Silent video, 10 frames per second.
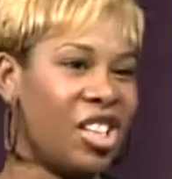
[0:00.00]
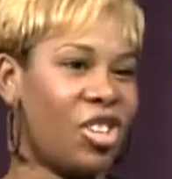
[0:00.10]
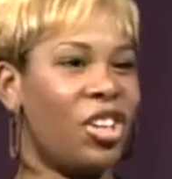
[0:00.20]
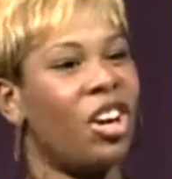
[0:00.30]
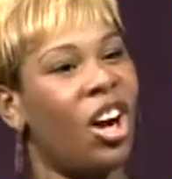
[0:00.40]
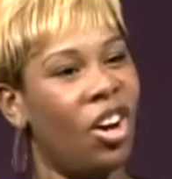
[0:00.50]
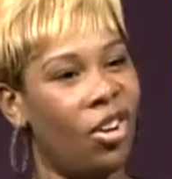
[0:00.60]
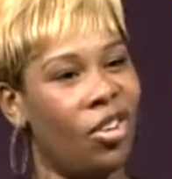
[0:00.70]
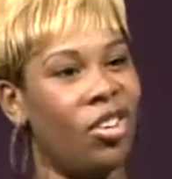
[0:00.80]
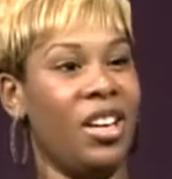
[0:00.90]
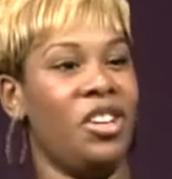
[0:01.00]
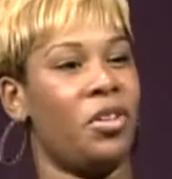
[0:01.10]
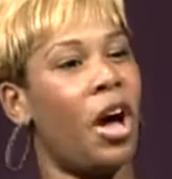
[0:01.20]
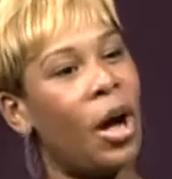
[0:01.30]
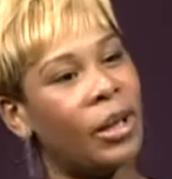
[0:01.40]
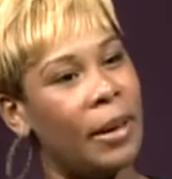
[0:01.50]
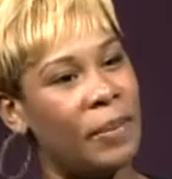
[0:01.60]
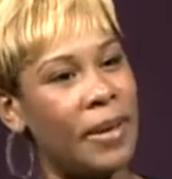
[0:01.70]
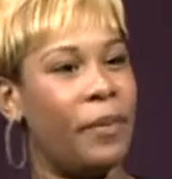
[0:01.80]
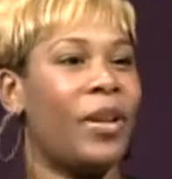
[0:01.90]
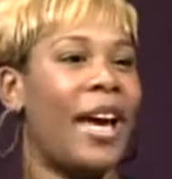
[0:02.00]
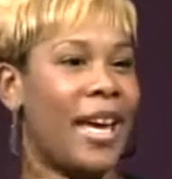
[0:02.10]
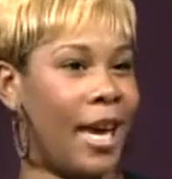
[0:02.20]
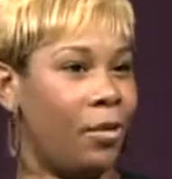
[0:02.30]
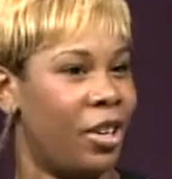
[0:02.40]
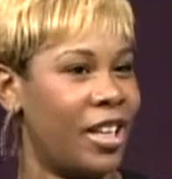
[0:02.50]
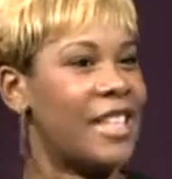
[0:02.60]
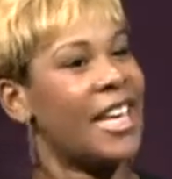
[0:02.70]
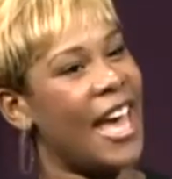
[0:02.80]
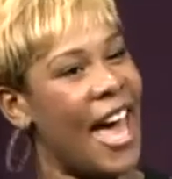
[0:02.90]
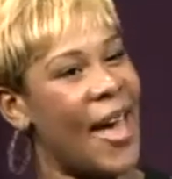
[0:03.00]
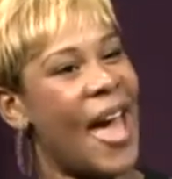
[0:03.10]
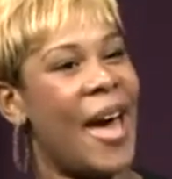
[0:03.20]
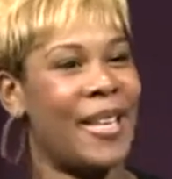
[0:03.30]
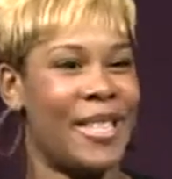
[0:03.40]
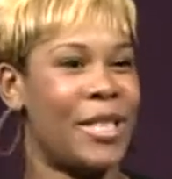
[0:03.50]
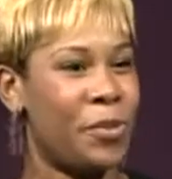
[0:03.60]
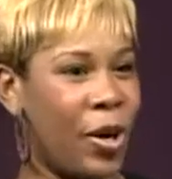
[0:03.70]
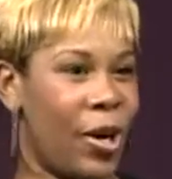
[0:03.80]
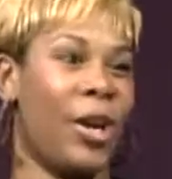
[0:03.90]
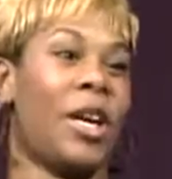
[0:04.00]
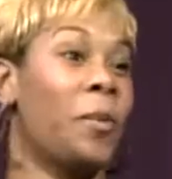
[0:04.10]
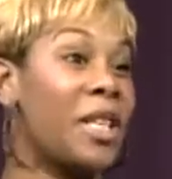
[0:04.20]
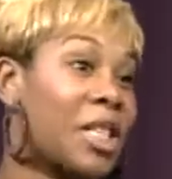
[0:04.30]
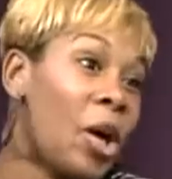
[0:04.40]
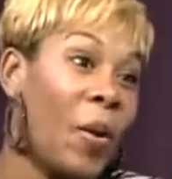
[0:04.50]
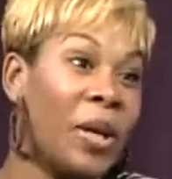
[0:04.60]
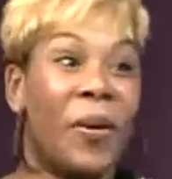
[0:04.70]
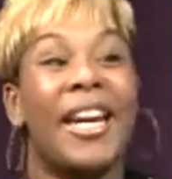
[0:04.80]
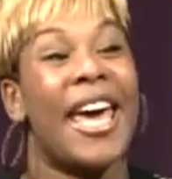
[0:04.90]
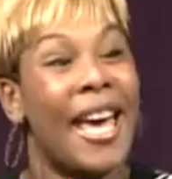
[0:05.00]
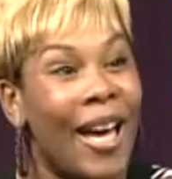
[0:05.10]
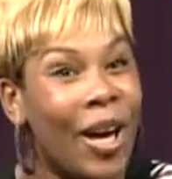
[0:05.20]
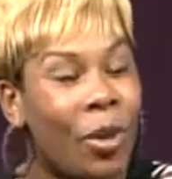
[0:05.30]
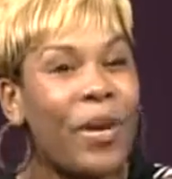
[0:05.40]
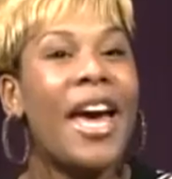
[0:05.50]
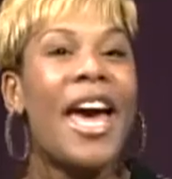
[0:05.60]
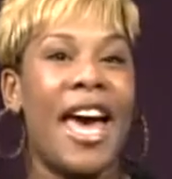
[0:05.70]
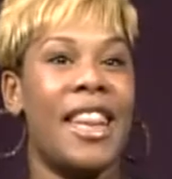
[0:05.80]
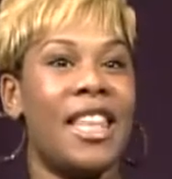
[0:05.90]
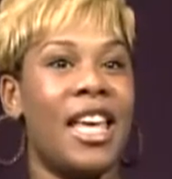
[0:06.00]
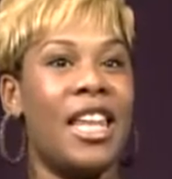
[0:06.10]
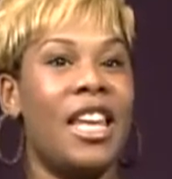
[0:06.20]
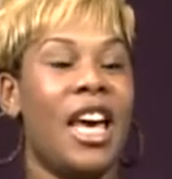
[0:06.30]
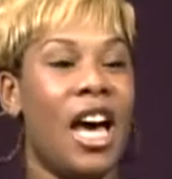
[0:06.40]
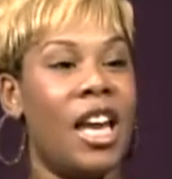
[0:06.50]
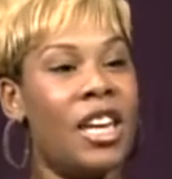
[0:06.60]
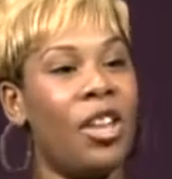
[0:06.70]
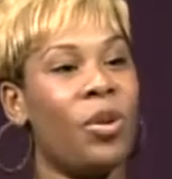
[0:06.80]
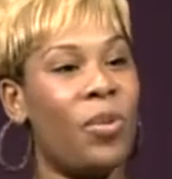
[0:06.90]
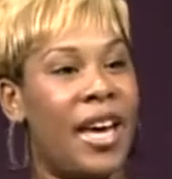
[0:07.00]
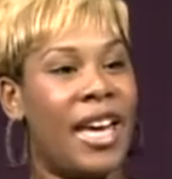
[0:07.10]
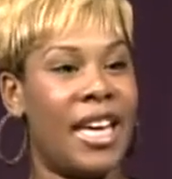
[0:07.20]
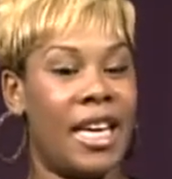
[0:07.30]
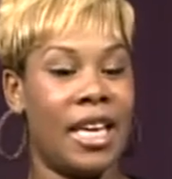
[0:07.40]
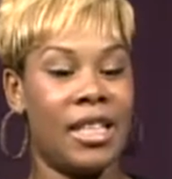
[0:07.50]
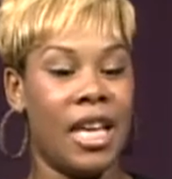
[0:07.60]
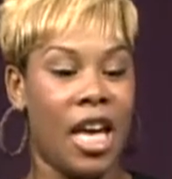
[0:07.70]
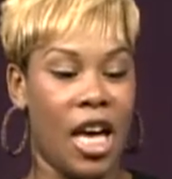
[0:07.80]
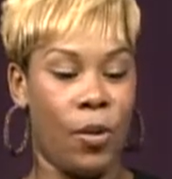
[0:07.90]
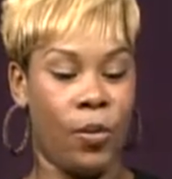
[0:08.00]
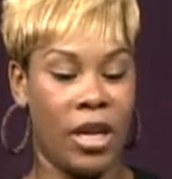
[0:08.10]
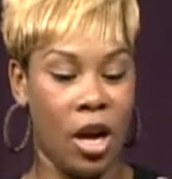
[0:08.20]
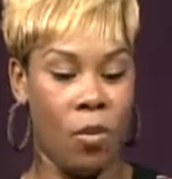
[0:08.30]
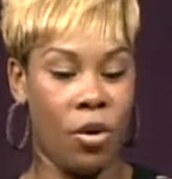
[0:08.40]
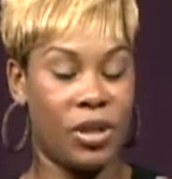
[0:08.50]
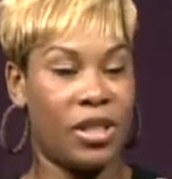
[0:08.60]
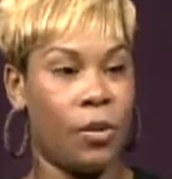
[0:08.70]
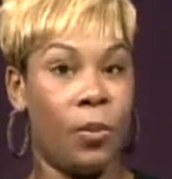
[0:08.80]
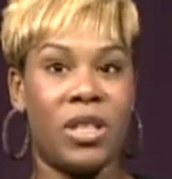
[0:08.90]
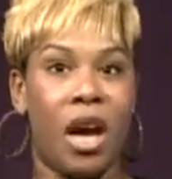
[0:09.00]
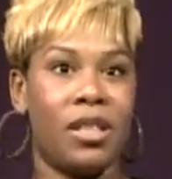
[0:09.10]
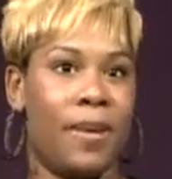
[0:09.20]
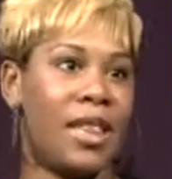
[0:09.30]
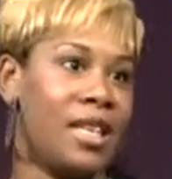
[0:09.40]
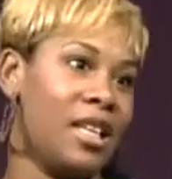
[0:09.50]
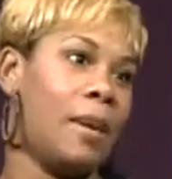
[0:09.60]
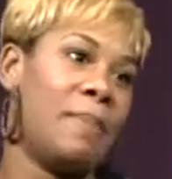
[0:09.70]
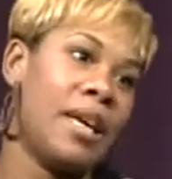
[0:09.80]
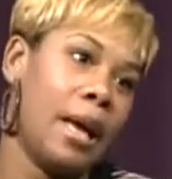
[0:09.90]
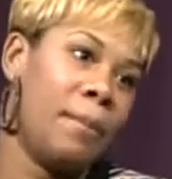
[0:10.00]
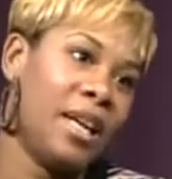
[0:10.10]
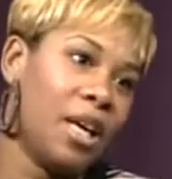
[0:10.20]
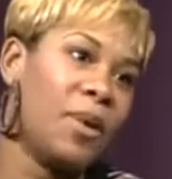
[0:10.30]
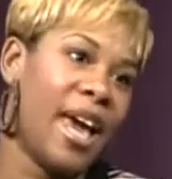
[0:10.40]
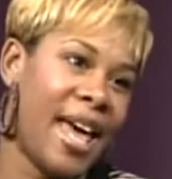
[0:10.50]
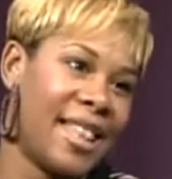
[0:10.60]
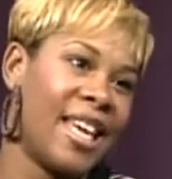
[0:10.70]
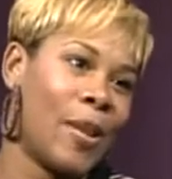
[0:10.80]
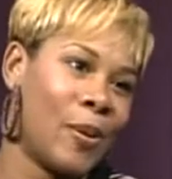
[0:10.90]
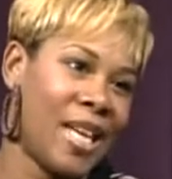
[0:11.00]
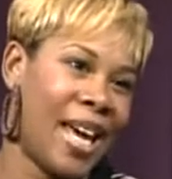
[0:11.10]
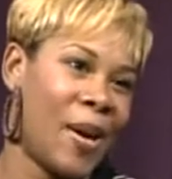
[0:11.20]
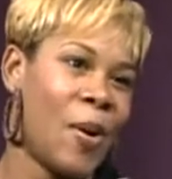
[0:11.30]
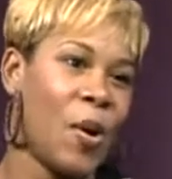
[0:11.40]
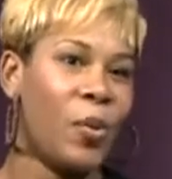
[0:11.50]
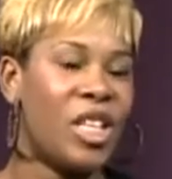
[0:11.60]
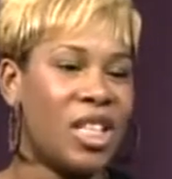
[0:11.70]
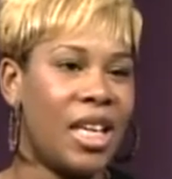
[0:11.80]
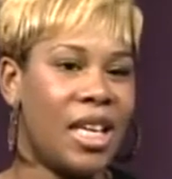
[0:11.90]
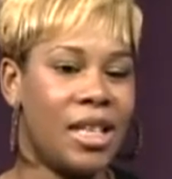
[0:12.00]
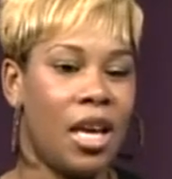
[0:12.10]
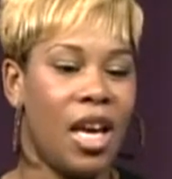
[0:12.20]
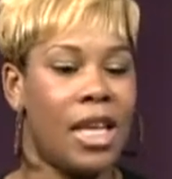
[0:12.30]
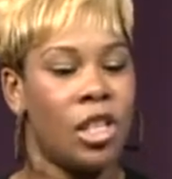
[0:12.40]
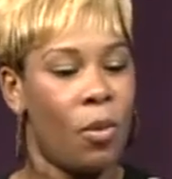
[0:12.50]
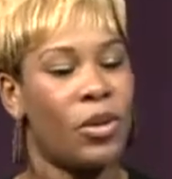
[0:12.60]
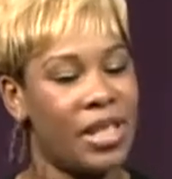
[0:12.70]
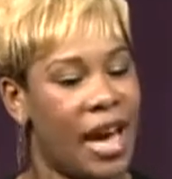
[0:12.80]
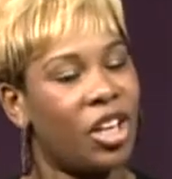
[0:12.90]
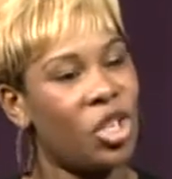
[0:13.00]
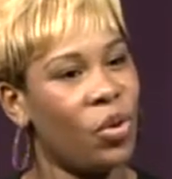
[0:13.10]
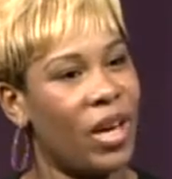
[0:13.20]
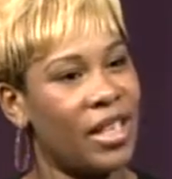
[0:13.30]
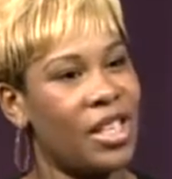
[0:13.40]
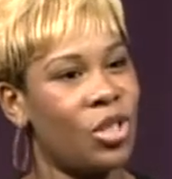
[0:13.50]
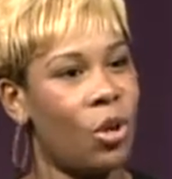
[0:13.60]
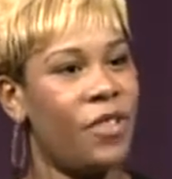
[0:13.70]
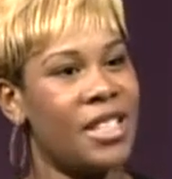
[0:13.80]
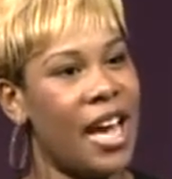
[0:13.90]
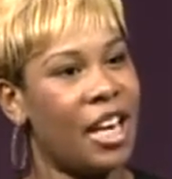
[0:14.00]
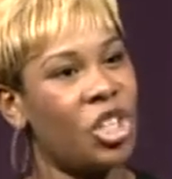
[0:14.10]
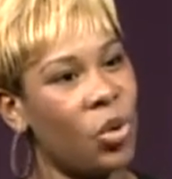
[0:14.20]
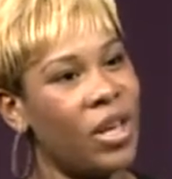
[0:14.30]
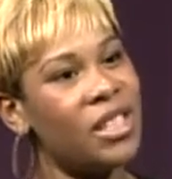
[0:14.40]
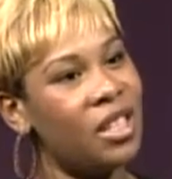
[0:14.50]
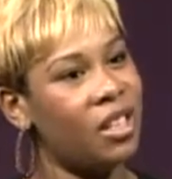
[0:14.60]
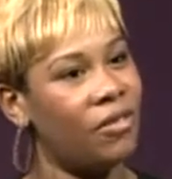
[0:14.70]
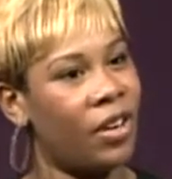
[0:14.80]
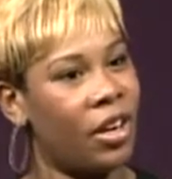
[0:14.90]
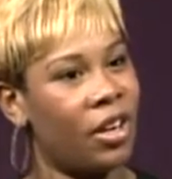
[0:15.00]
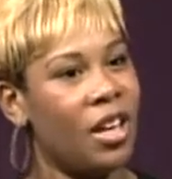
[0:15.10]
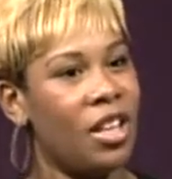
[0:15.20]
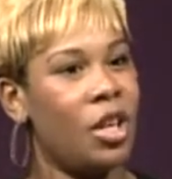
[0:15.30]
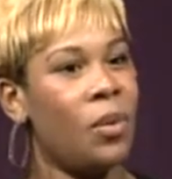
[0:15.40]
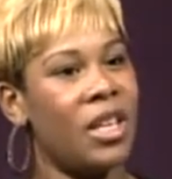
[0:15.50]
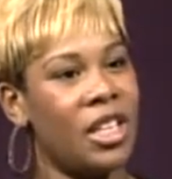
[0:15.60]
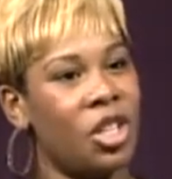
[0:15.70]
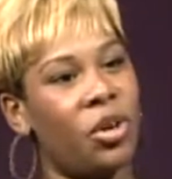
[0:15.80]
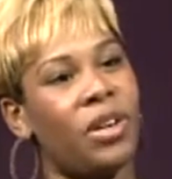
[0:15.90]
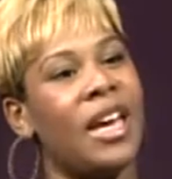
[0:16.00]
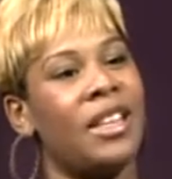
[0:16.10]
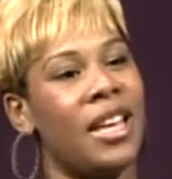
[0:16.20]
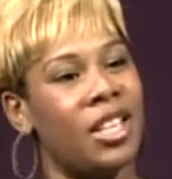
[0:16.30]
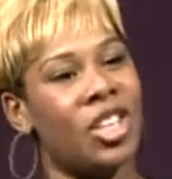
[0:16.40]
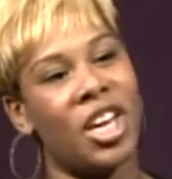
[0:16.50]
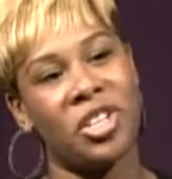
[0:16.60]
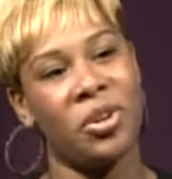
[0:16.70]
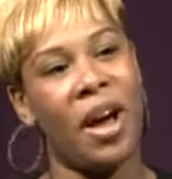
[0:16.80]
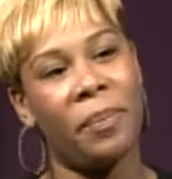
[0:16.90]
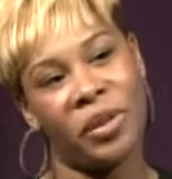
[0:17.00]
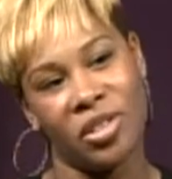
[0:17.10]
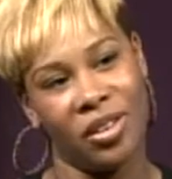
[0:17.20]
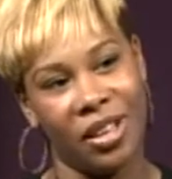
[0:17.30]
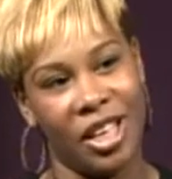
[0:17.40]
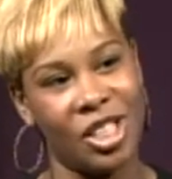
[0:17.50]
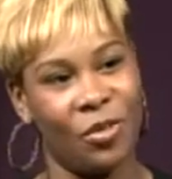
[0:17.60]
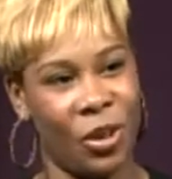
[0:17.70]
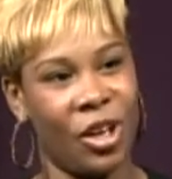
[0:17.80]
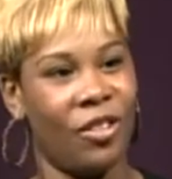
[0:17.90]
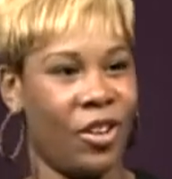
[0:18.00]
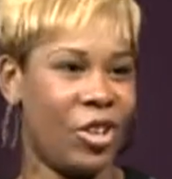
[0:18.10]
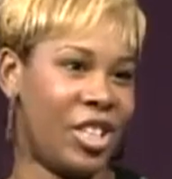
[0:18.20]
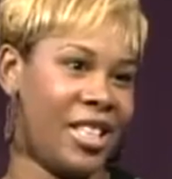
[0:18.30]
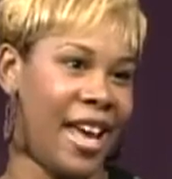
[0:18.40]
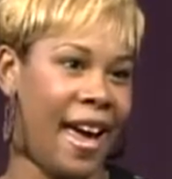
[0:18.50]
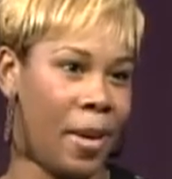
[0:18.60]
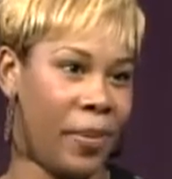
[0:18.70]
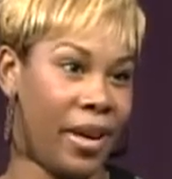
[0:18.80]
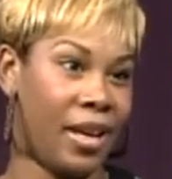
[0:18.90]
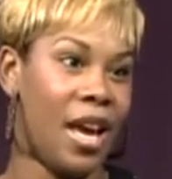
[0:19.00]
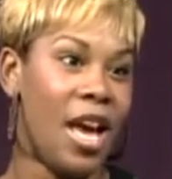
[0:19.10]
on your own, and you call up people like Edward and say, hey, how does this work, and what's going on, help. And then another way is when we talked about this in a meeting we had the other day, which is it's almost not a choice. So if it's not a choice to convert, then we need to create the educational opportunities for the conversion to happen.